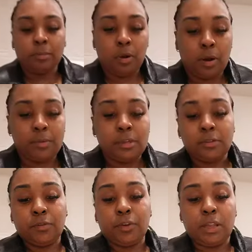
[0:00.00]
the bar with
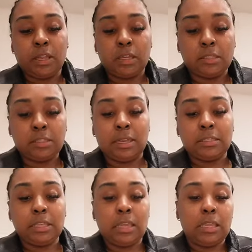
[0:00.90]
his friends. So they
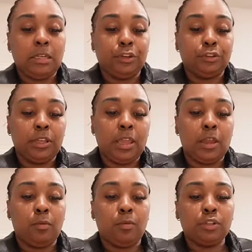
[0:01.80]
said he literally
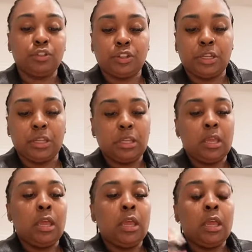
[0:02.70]
had one drink.
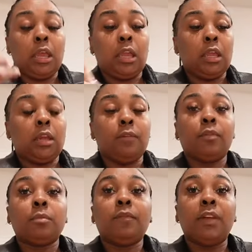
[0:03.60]
And
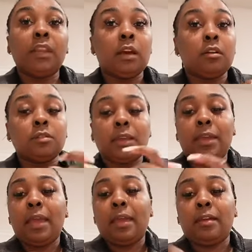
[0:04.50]
from the videos they
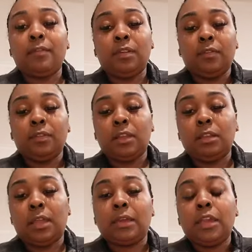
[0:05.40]
have and
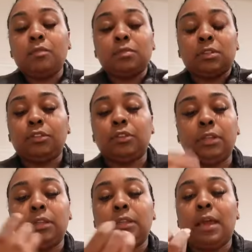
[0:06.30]
everything, like, he was
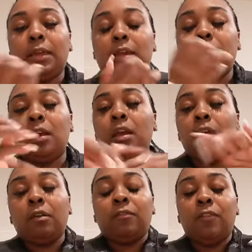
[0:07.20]
literally, like,
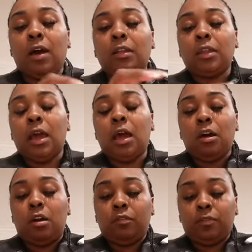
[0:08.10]
falling
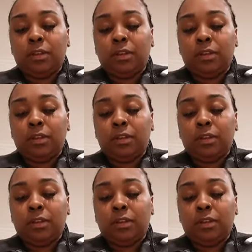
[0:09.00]
all over